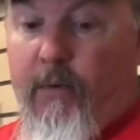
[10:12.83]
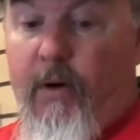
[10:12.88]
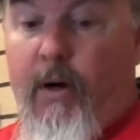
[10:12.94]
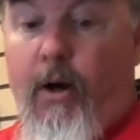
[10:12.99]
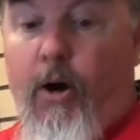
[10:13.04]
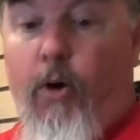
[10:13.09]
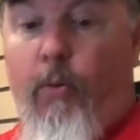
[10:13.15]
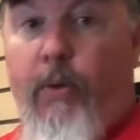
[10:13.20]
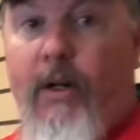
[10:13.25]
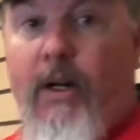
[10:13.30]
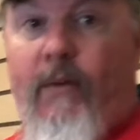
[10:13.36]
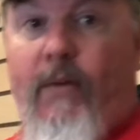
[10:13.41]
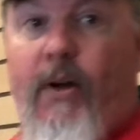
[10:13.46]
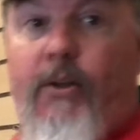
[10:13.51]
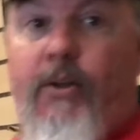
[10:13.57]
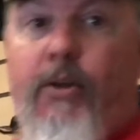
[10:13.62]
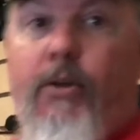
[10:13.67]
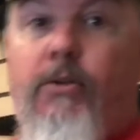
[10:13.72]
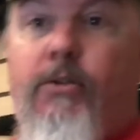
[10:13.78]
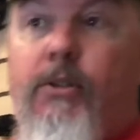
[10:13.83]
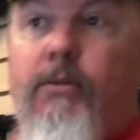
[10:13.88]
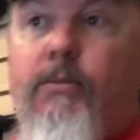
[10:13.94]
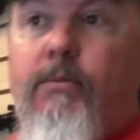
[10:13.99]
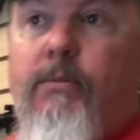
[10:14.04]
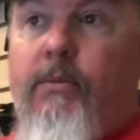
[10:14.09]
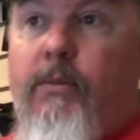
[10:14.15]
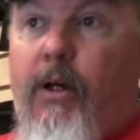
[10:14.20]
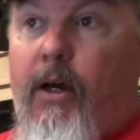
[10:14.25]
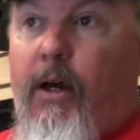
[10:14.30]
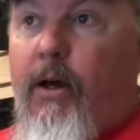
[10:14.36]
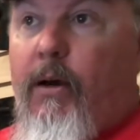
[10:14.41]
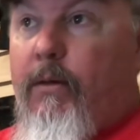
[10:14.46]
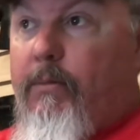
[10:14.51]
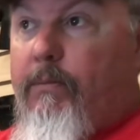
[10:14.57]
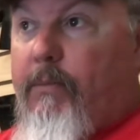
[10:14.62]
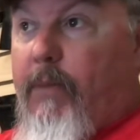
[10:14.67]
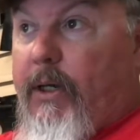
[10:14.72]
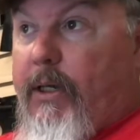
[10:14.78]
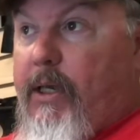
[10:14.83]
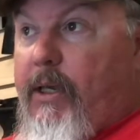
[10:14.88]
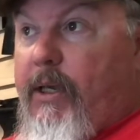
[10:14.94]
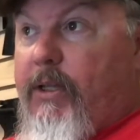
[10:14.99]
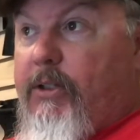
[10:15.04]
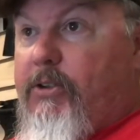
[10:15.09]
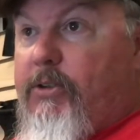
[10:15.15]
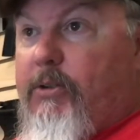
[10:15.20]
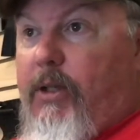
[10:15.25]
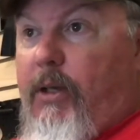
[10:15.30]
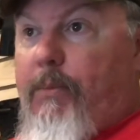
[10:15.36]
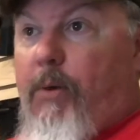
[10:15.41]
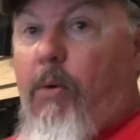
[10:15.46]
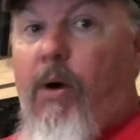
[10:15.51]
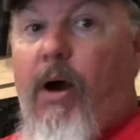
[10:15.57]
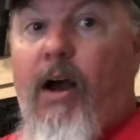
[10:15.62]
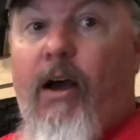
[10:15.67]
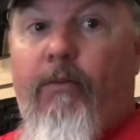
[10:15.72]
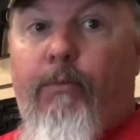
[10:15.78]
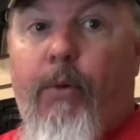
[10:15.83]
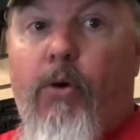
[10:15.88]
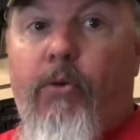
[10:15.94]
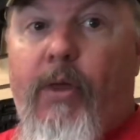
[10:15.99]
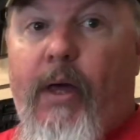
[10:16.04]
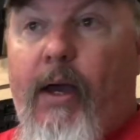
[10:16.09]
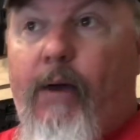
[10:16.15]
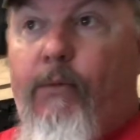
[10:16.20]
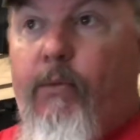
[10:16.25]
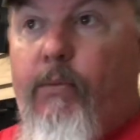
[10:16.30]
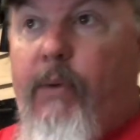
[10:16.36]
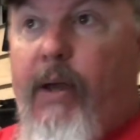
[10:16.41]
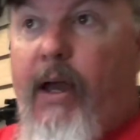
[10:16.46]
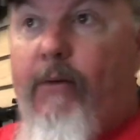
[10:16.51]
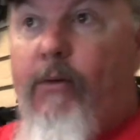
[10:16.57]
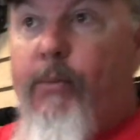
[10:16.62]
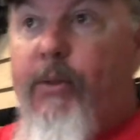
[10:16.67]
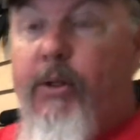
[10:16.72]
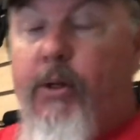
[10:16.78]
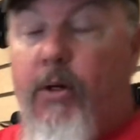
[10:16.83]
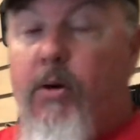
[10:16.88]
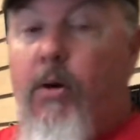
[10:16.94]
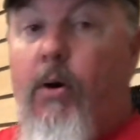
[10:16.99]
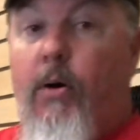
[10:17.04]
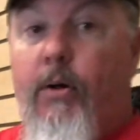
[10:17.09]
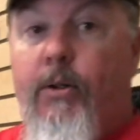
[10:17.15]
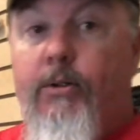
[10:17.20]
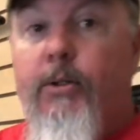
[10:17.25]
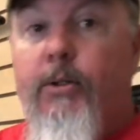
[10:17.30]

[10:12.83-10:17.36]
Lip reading: Hopefully never have to use it. My kids and my wife both have them in their cars.